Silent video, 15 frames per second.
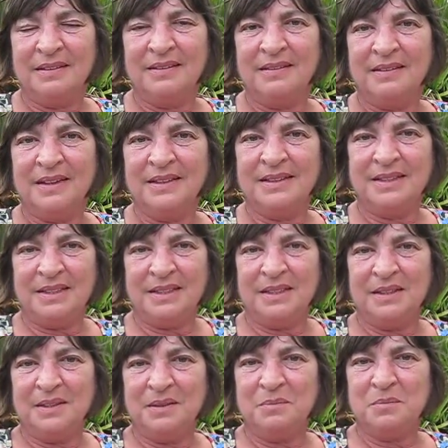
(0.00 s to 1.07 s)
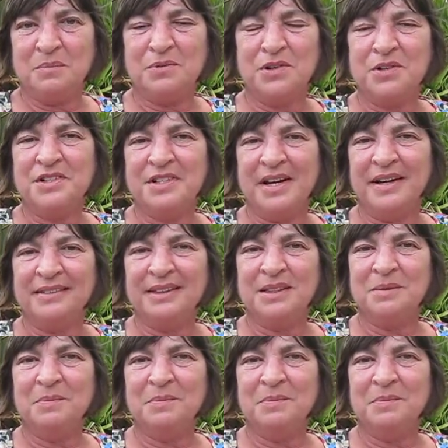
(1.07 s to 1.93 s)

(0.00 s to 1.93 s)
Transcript: This project has